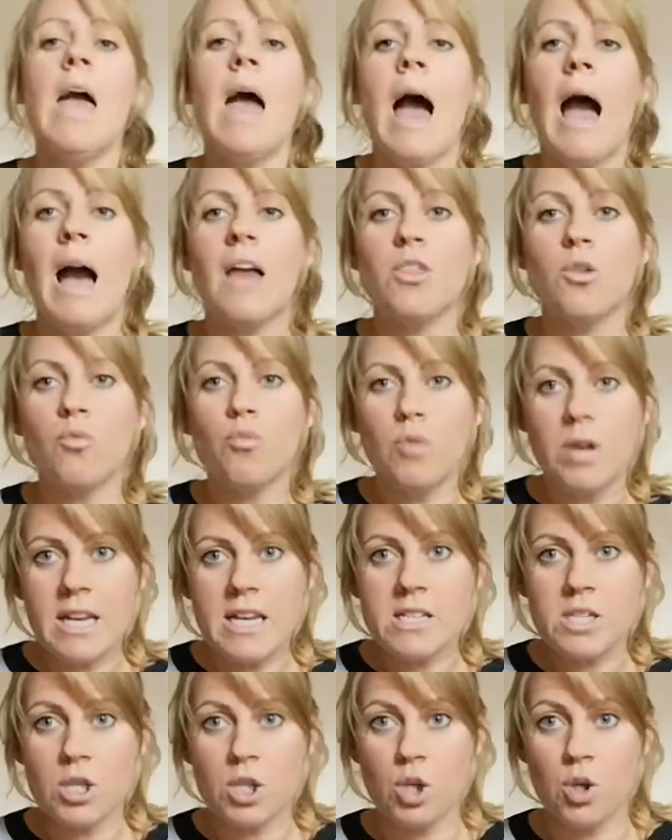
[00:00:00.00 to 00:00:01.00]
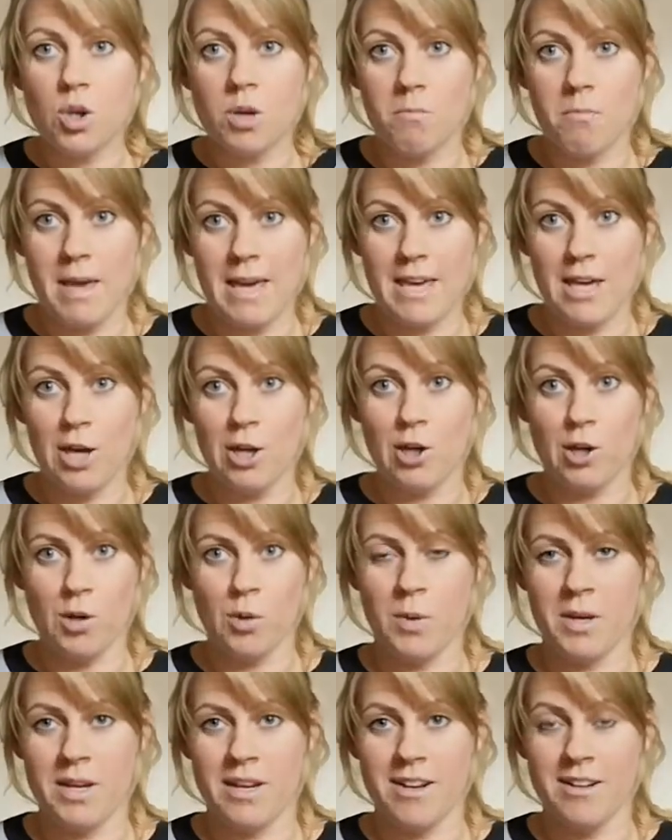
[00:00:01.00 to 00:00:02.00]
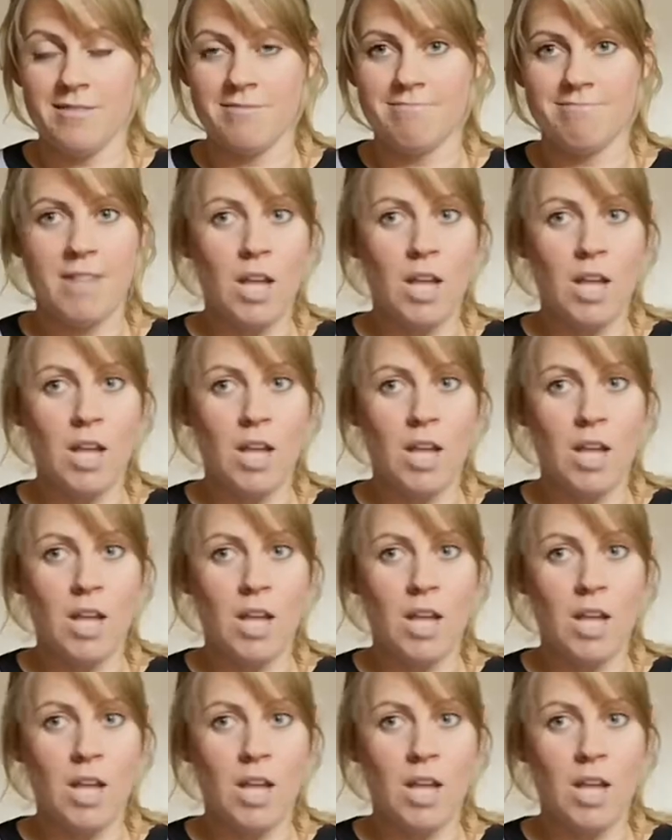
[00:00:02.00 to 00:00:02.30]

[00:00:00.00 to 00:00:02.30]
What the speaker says: And the reason you can make it a lot quicker,